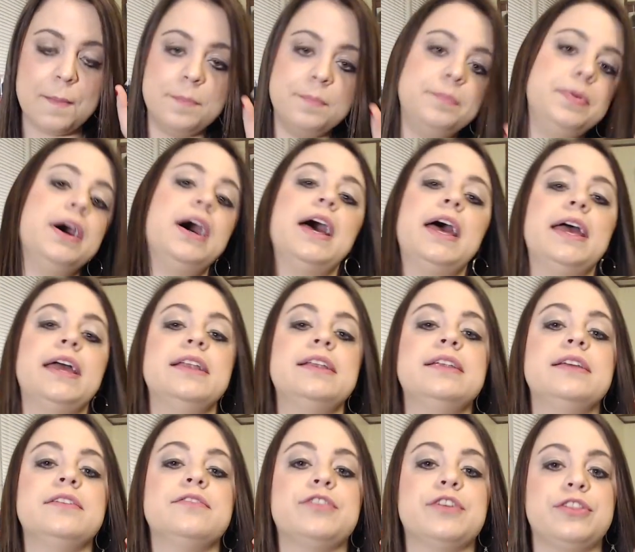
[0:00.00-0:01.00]
But
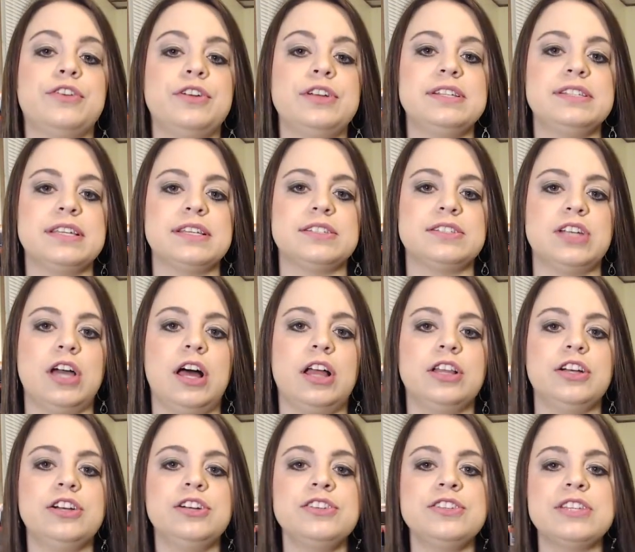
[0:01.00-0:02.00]
for
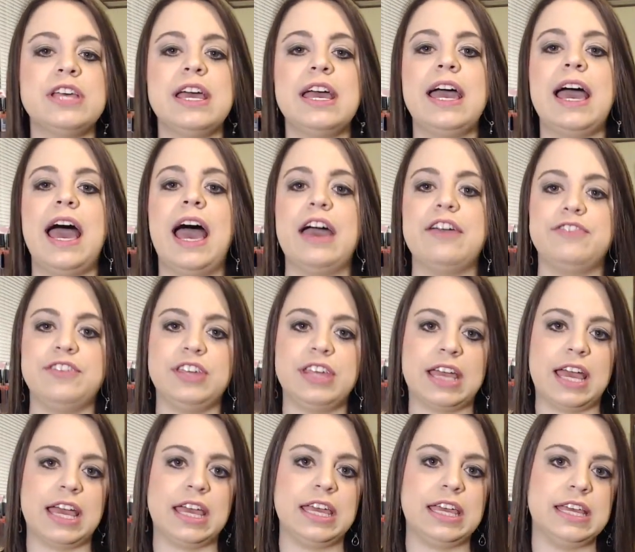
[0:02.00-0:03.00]
$36, I feel like
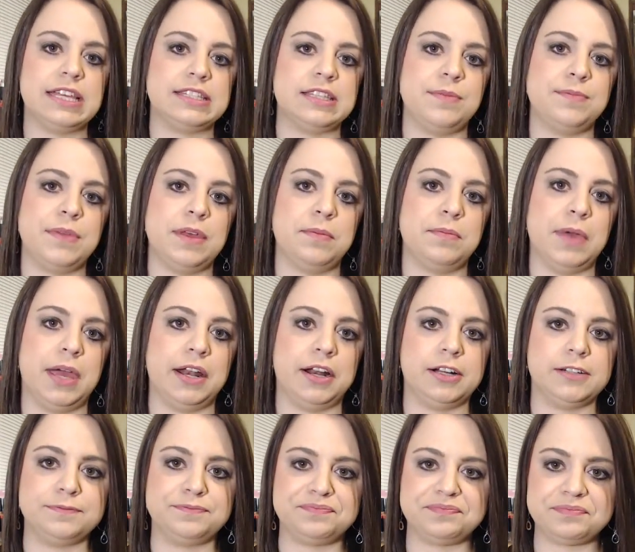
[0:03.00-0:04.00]
I can get something
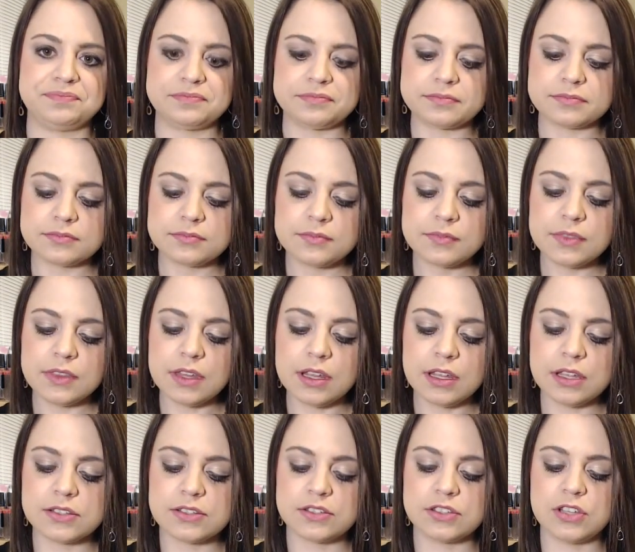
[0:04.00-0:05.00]
better.
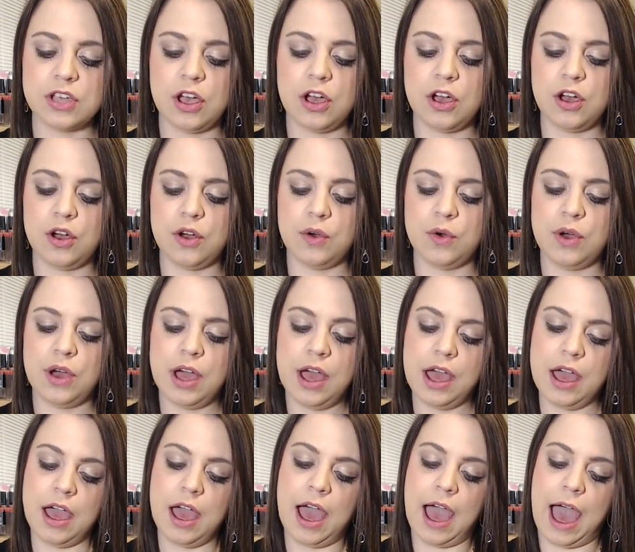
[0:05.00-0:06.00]
So
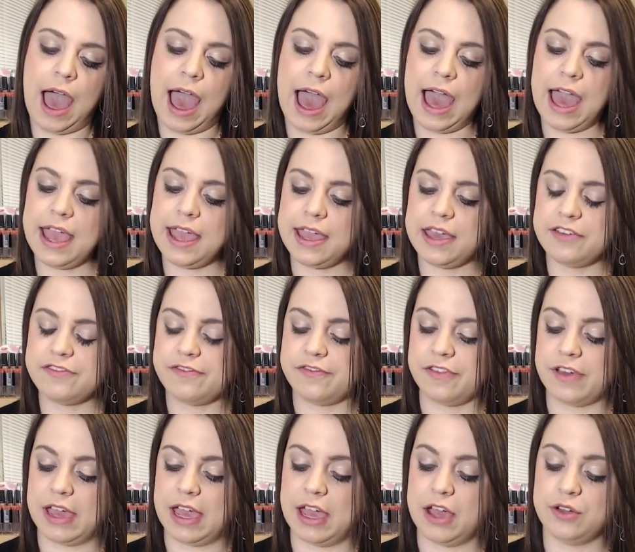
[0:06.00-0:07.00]
I have
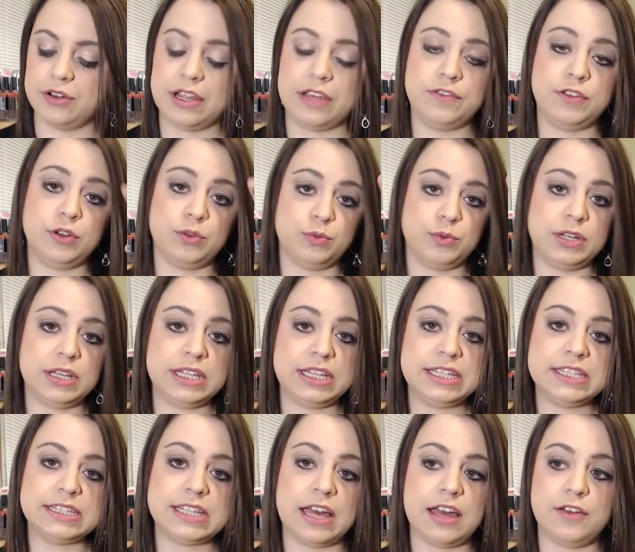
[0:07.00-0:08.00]
found, if you're really
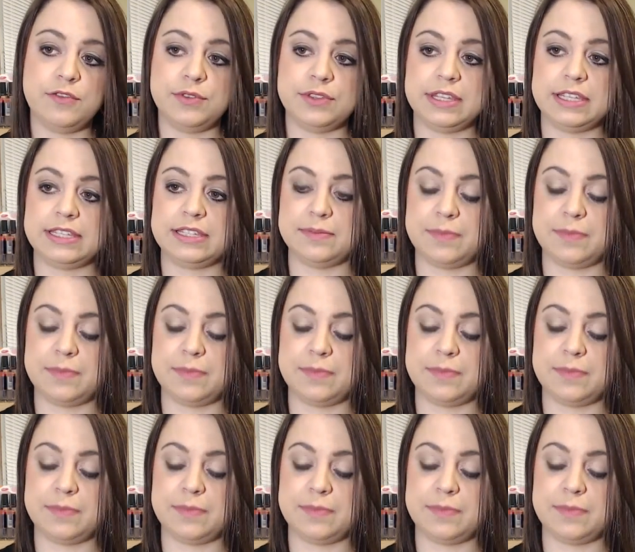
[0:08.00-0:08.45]
in love with this